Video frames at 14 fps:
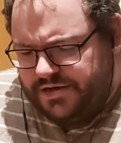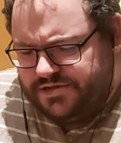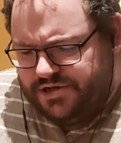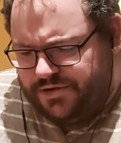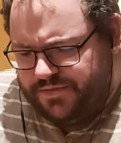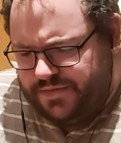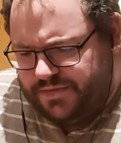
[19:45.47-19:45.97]

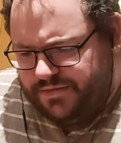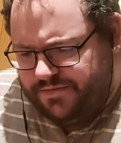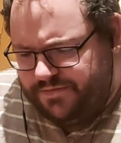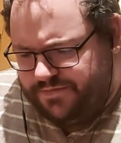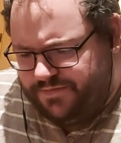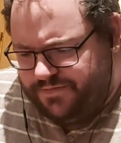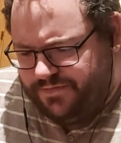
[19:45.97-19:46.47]
so
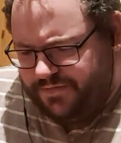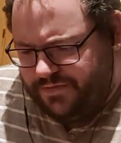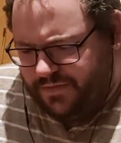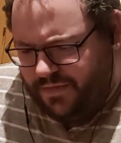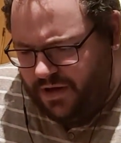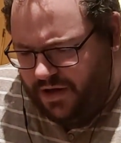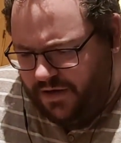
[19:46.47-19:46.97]

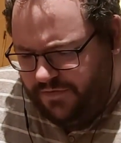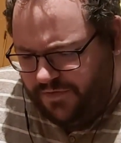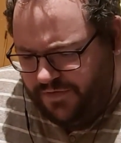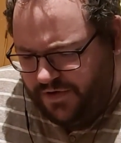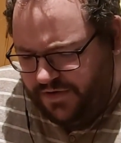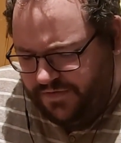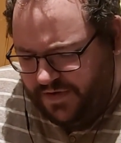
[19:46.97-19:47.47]
I have a
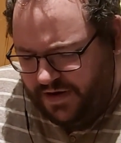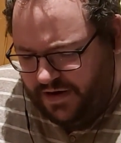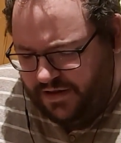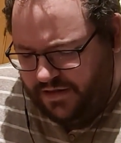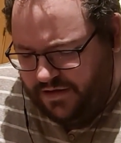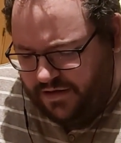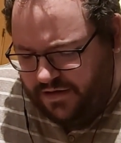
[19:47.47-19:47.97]
funny
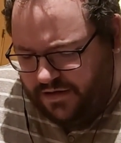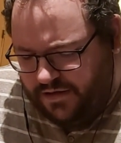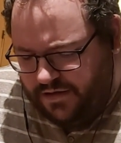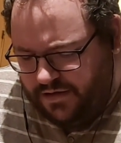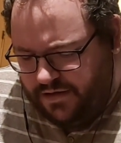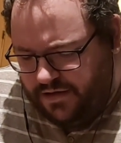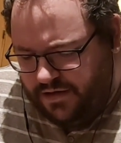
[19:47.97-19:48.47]
feeling that
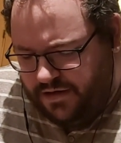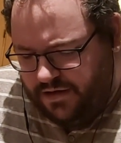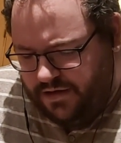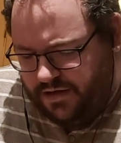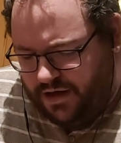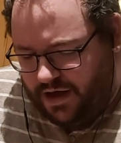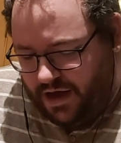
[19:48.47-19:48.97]

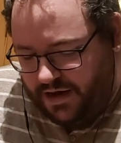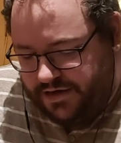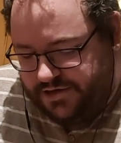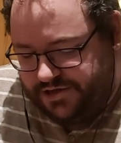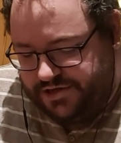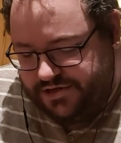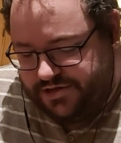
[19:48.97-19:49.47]

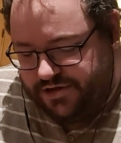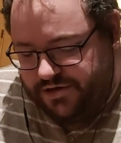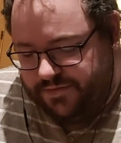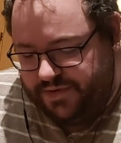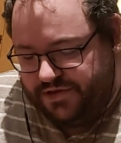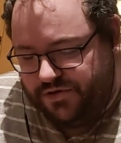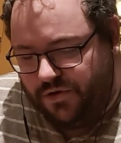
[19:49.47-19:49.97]
Hanji's going to
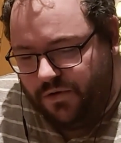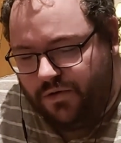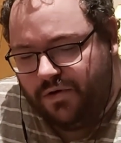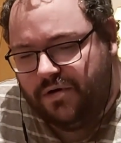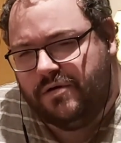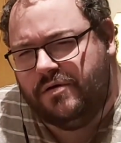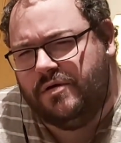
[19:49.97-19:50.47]
be
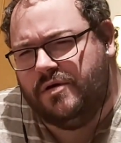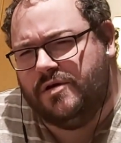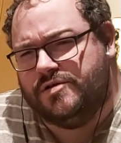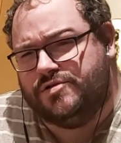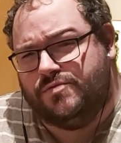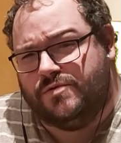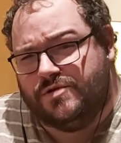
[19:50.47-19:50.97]
torn
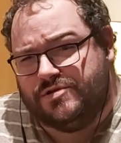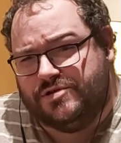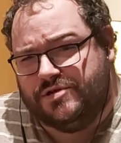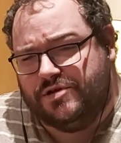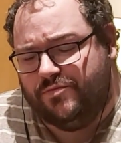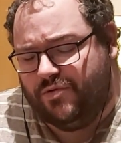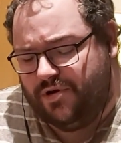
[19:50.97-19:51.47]
as to what to
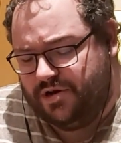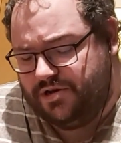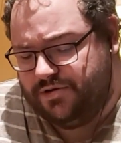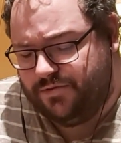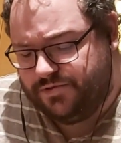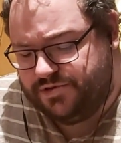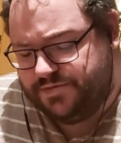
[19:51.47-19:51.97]
do, but I
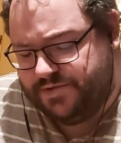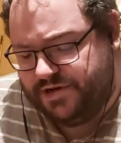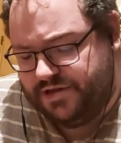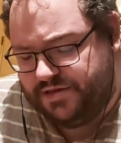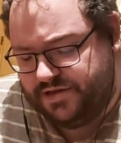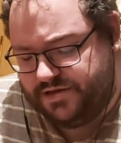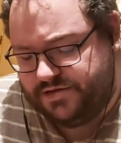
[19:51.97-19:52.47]
do ultimately
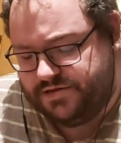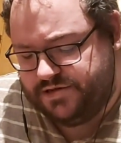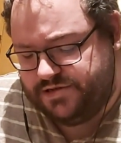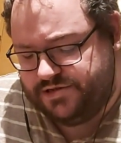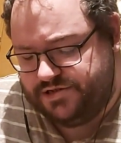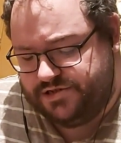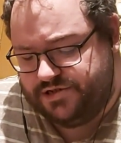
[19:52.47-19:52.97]
think
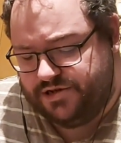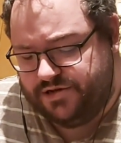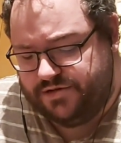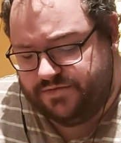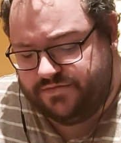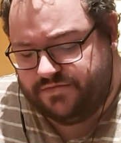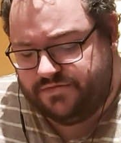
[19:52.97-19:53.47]
that she's going
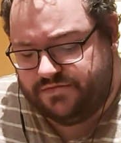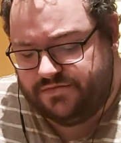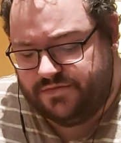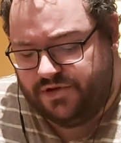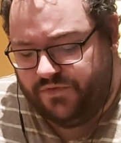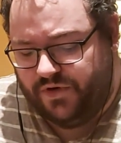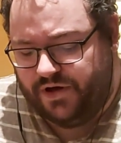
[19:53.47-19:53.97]
to
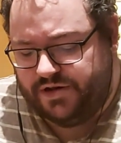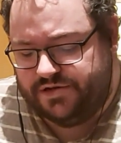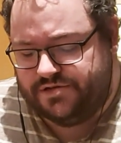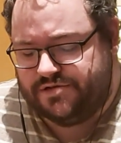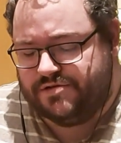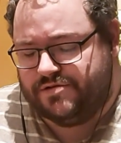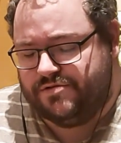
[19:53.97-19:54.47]

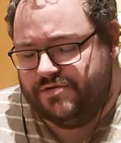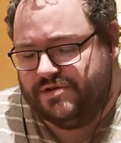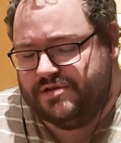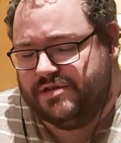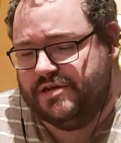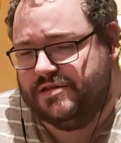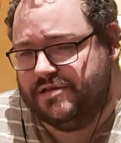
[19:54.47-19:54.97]
advise
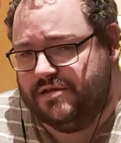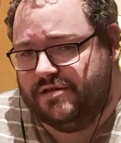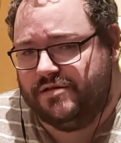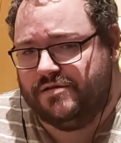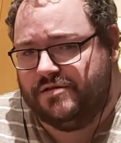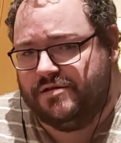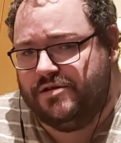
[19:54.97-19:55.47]
Krista that,
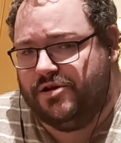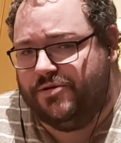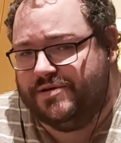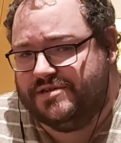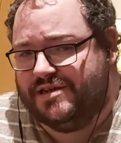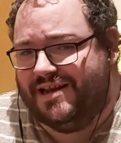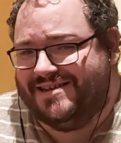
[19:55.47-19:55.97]

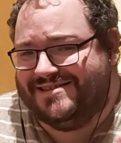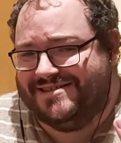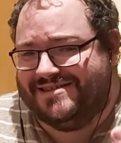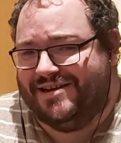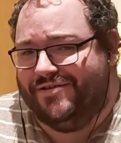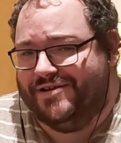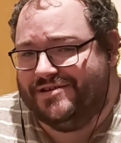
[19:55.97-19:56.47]
it's
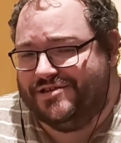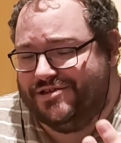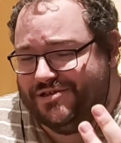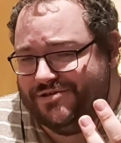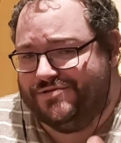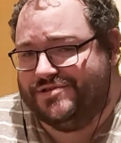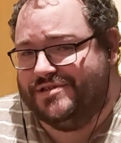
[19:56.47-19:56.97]
necessary to
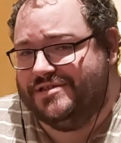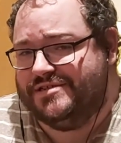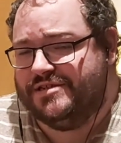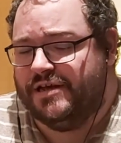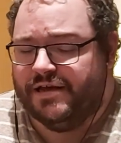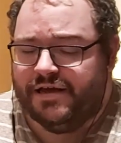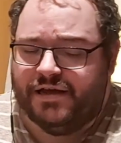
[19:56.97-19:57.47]
use this,
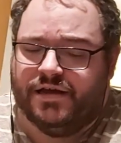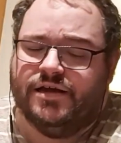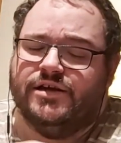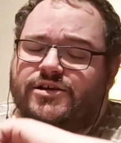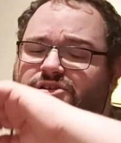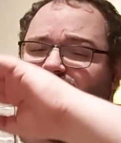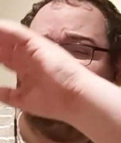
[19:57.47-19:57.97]

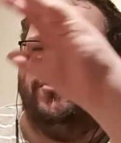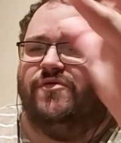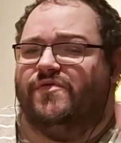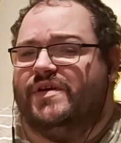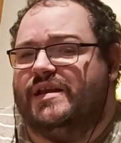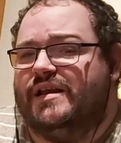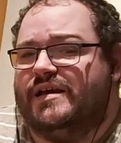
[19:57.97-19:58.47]
to
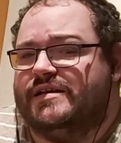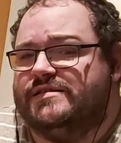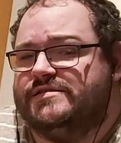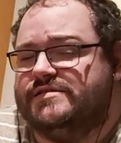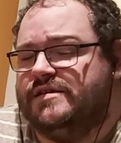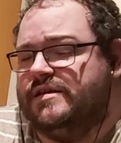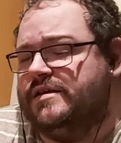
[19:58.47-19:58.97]
reveal
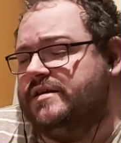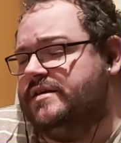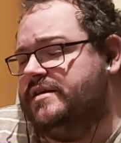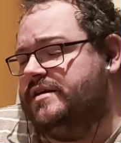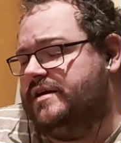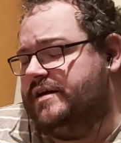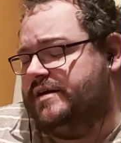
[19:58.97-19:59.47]
it,
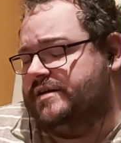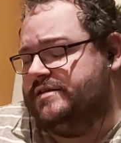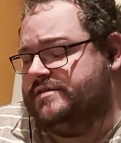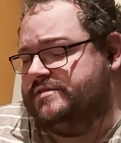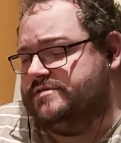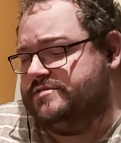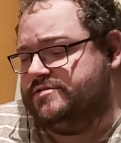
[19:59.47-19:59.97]

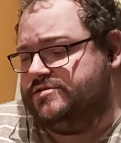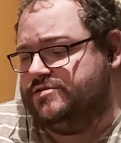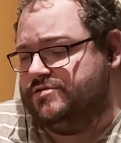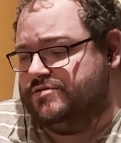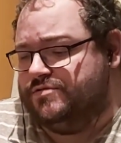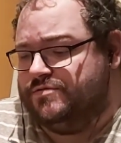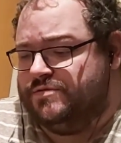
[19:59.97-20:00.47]
and
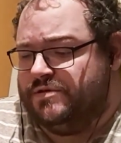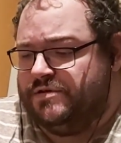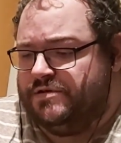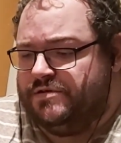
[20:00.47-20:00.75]
to